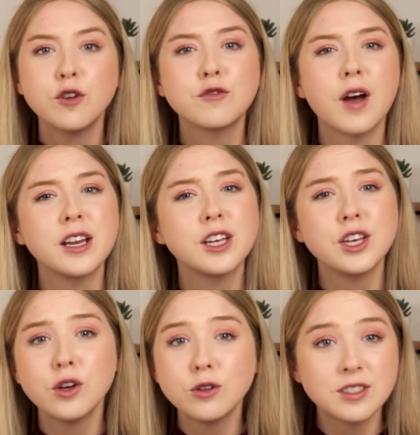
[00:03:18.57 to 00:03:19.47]
You'll find
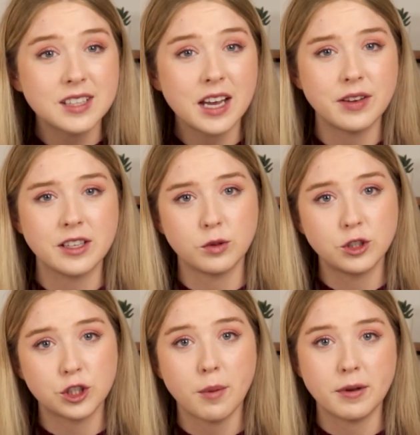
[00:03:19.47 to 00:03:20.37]
huge savings when
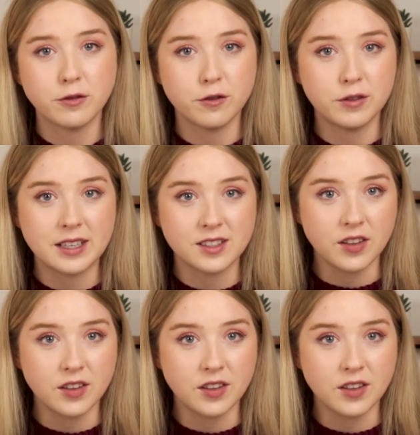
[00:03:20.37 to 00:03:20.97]
shopping for flights